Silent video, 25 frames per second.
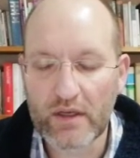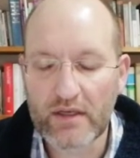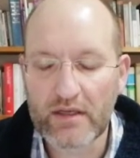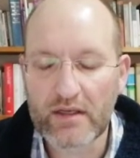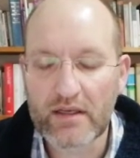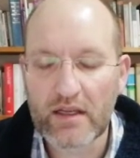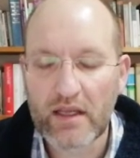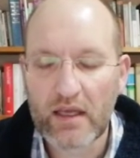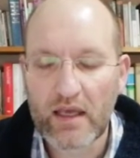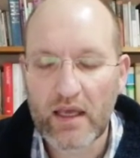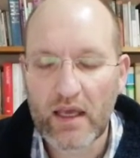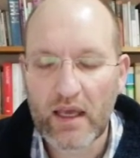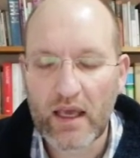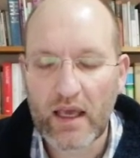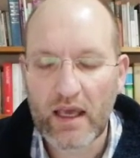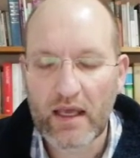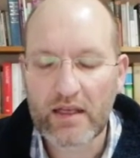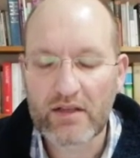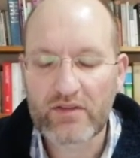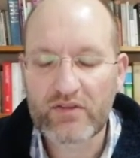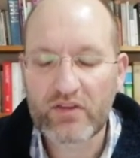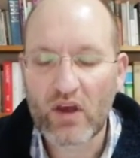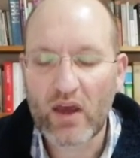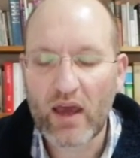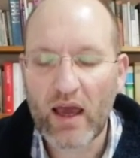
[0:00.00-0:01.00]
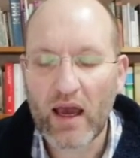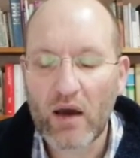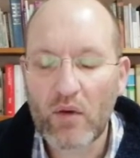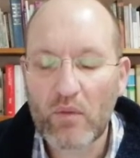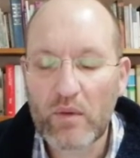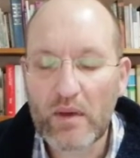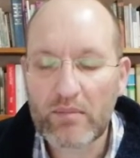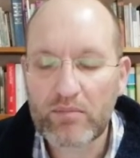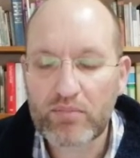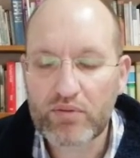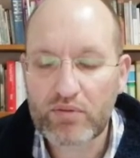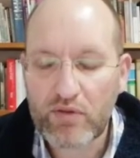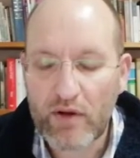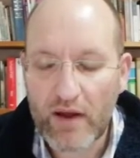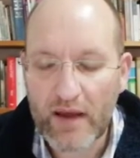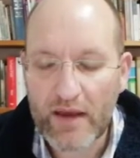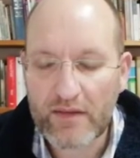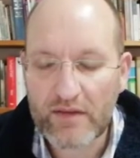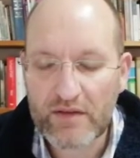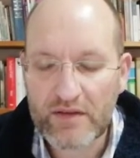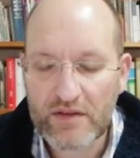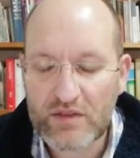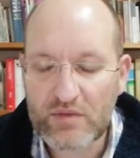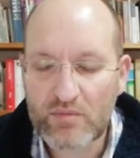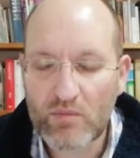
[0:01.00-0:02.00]
And, and so, how we pray
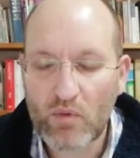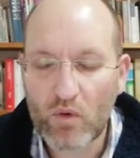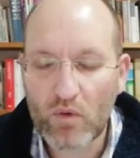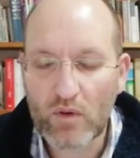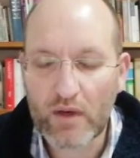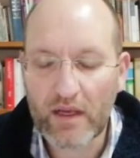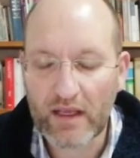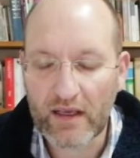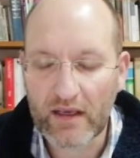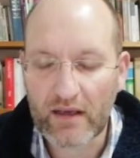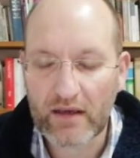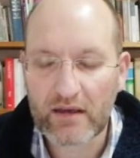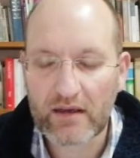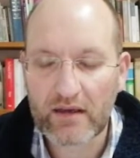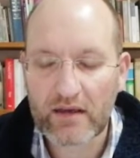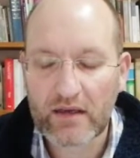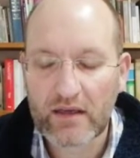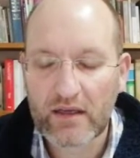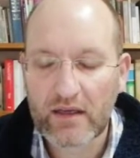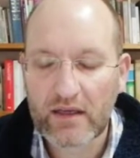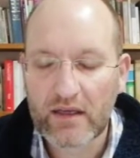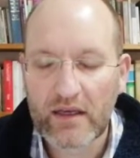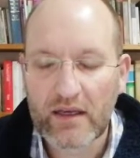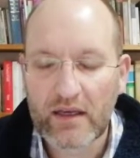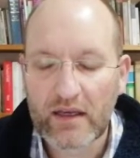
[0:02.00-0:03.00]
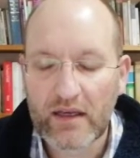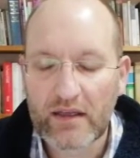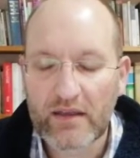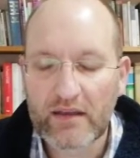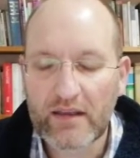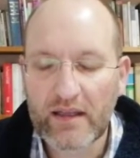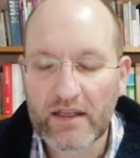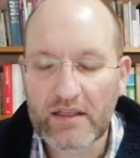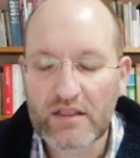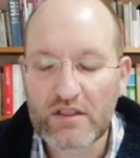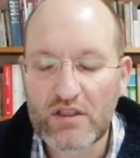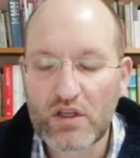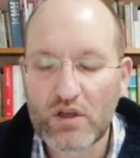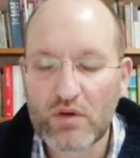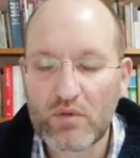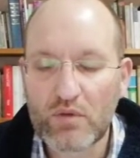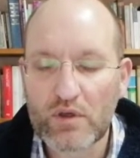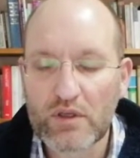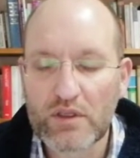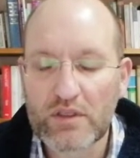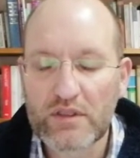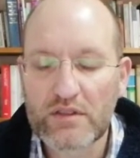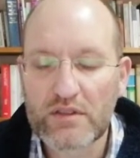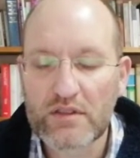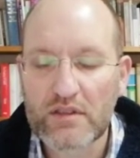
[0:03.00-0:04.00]
this morning that you
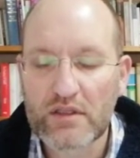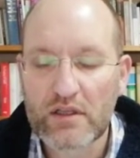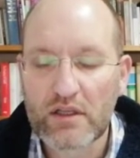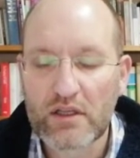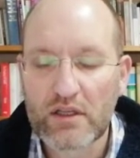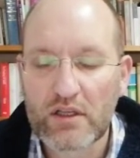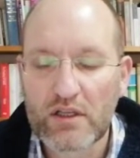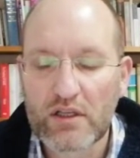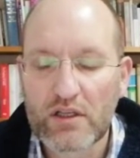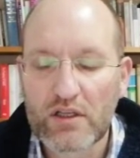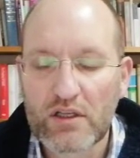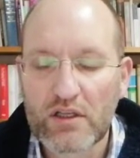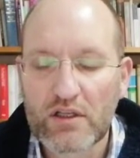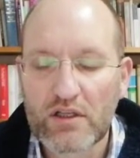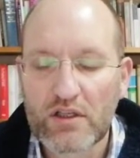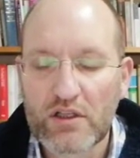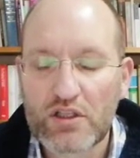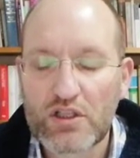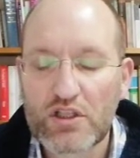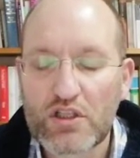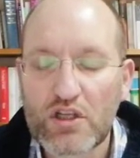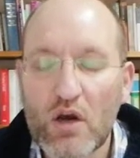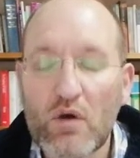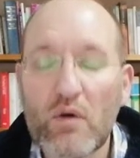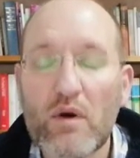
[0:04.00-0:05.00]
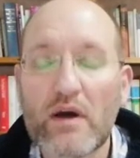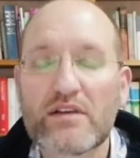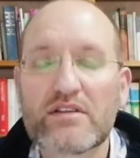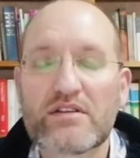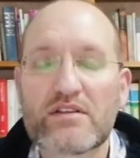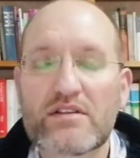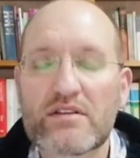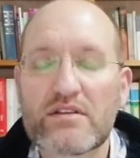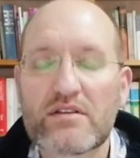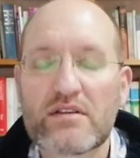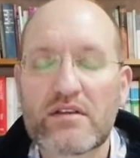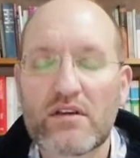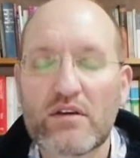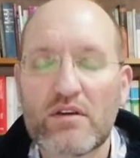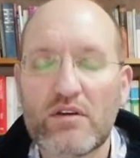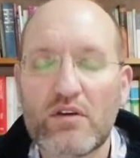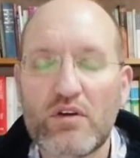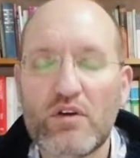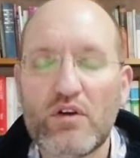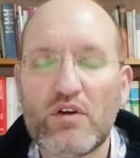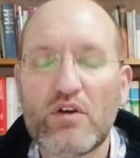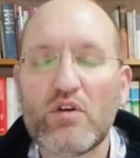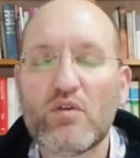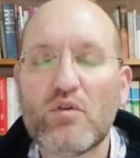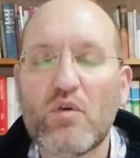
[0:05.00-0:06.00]
would show us
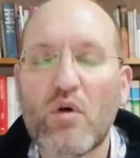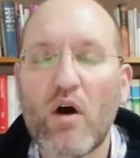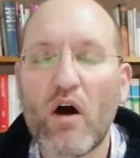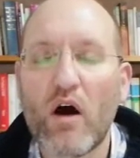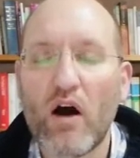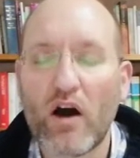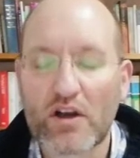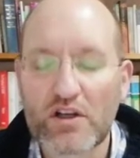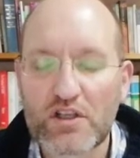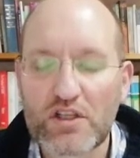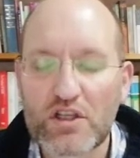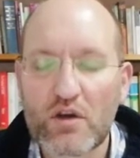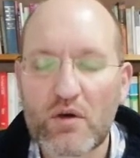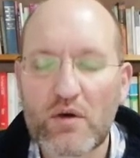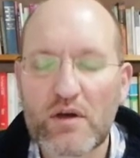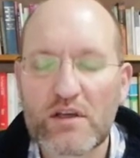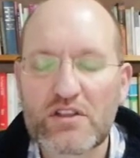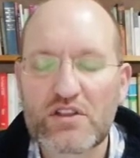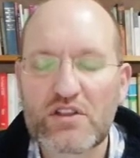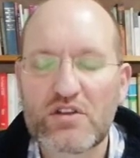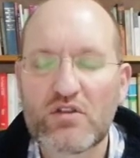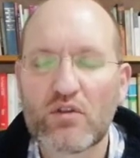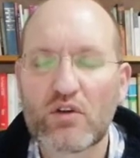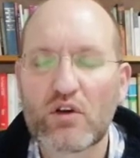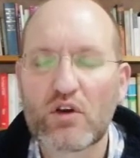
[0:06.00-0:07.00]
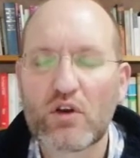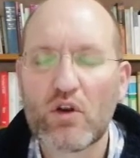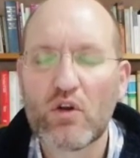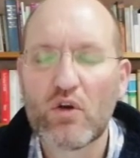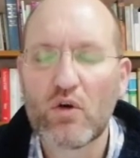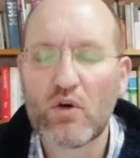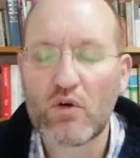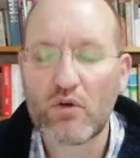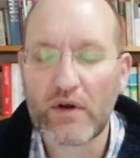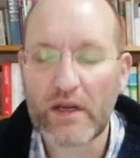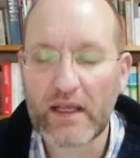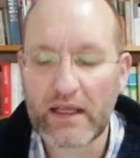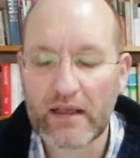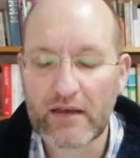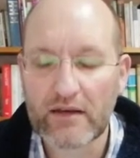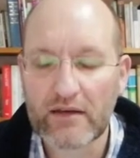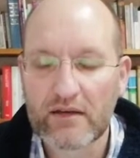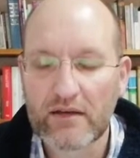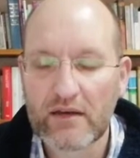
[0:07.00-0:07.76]
who you are, show us your glory,